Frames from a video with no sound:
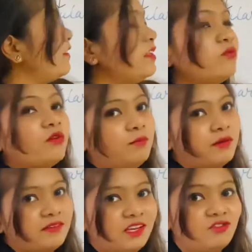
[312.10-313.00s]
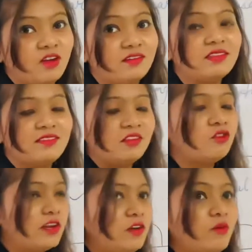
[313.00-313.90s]
than 1% chance. This is
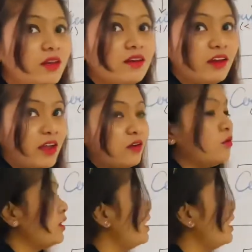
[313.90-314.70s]
really very rare. Okay,